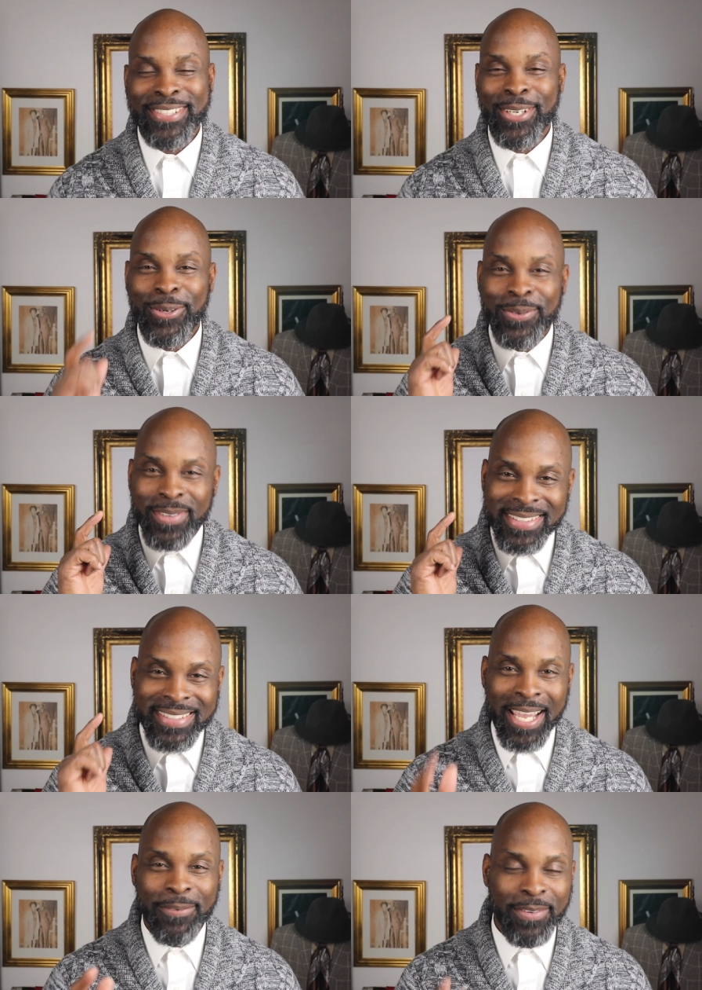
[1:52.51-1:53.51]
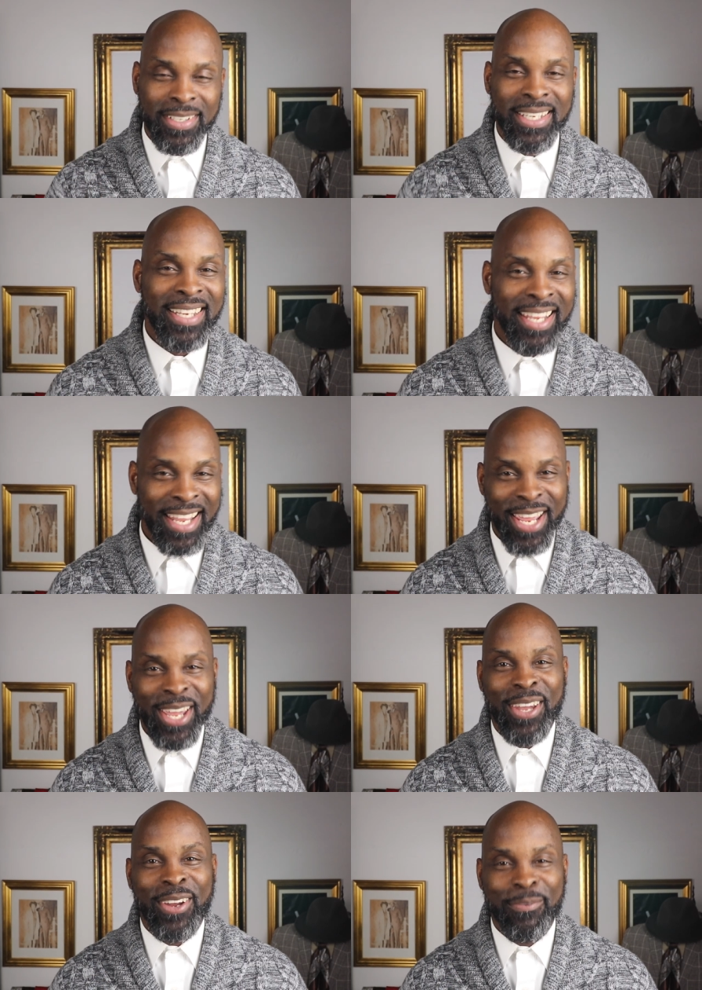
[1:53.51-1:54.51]
So definitely
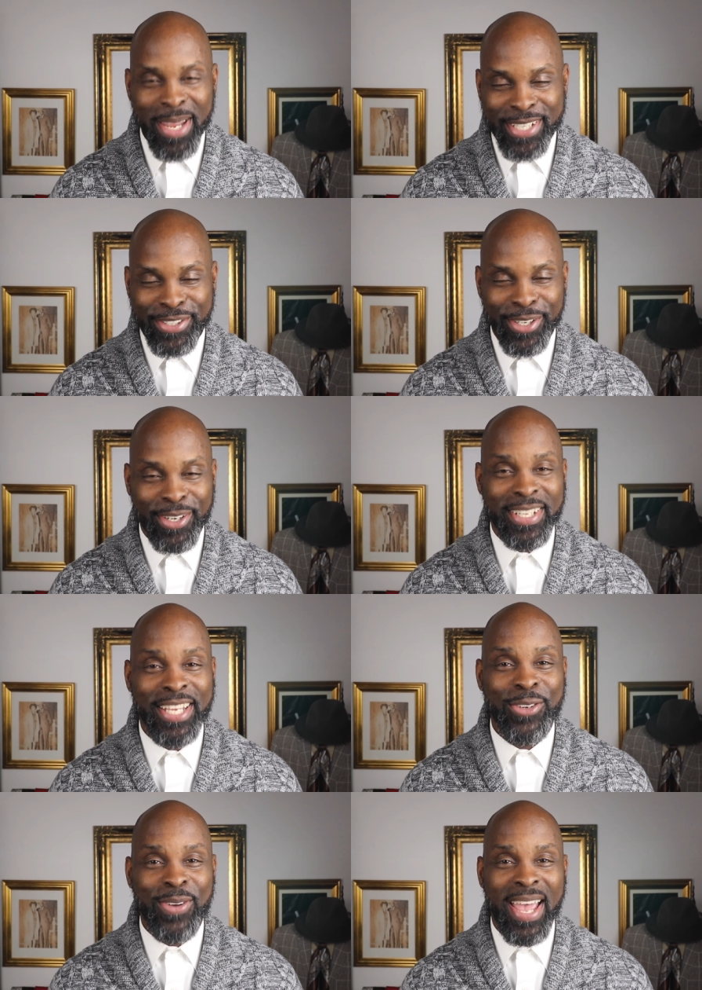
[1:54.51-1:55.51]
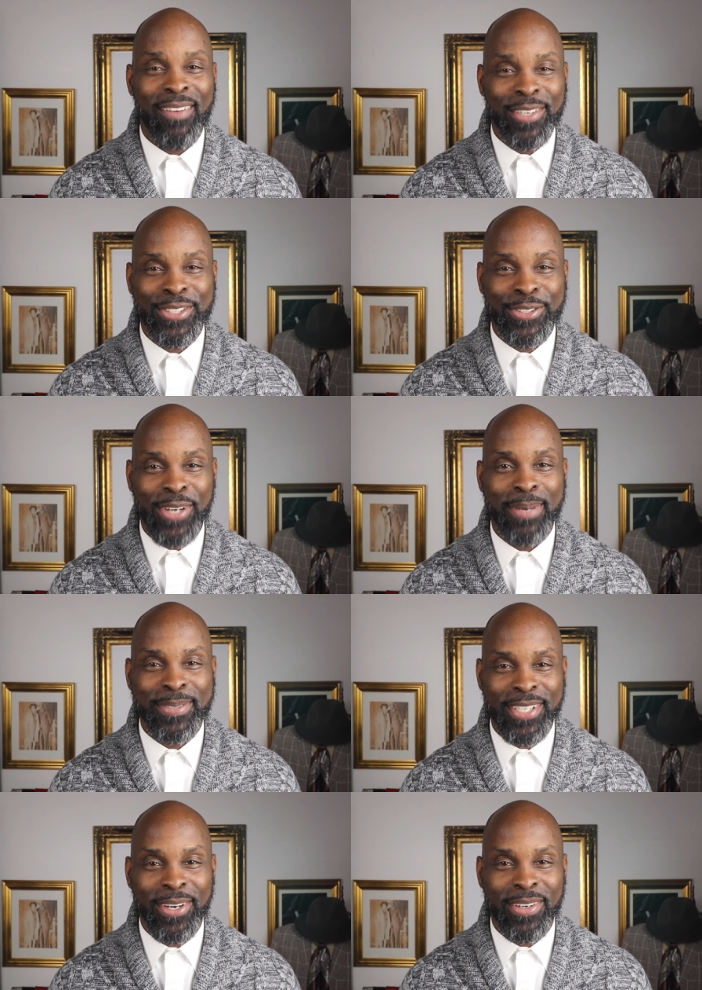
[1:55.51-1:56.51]
make sure that you have a
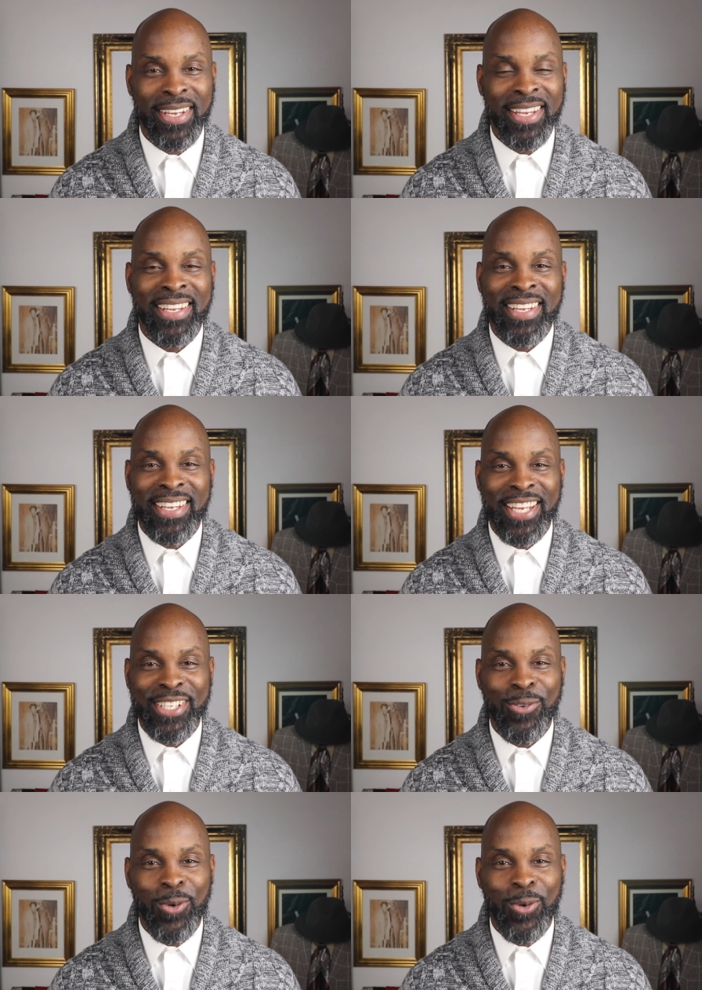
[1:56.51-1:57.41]
striped shirt in your